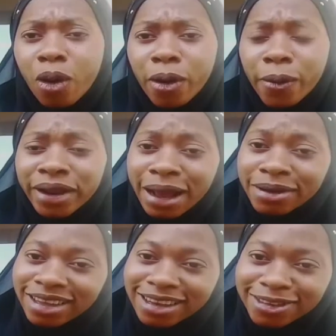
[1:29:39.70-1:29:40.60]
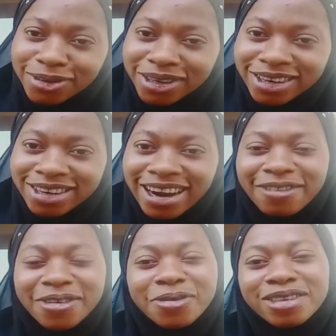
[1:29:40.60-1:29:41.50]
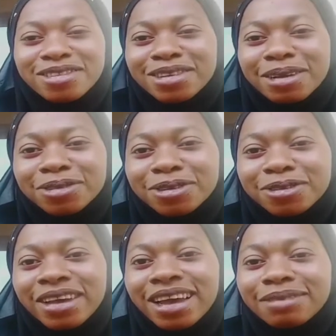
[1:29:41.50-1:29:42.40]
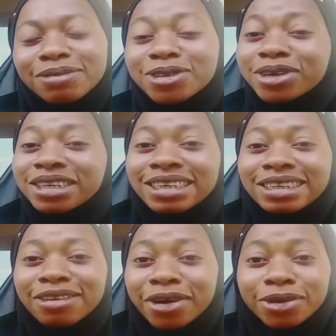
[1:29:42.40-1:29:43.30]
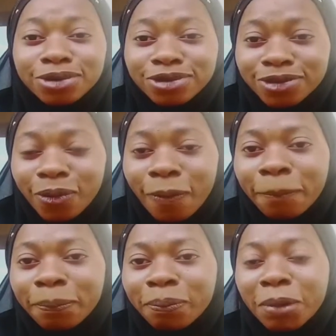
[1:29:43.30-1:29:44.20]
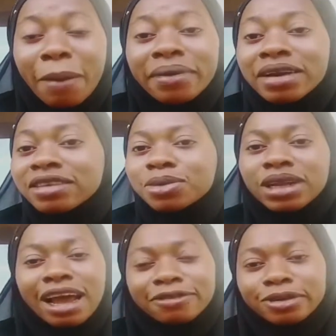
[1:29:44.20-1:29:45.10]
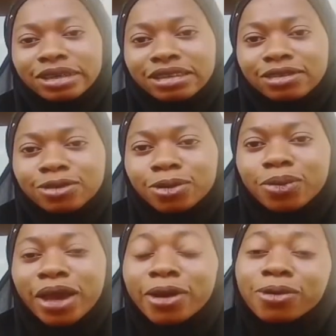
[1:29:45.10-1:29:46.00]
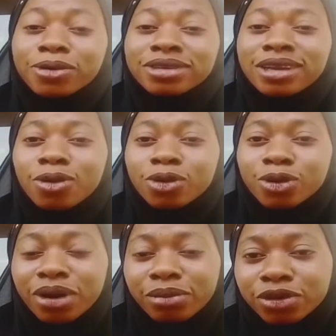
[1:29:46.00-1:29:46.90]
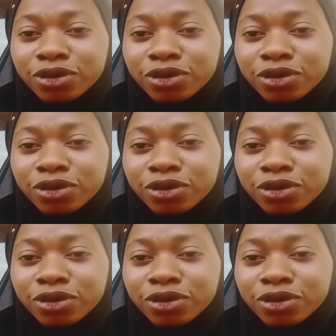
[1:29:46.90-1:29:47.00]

When I was a little girl, I've always dreamt of studying in a very good school, but my parents couldn't afford it, so we enrolled in a local primary school.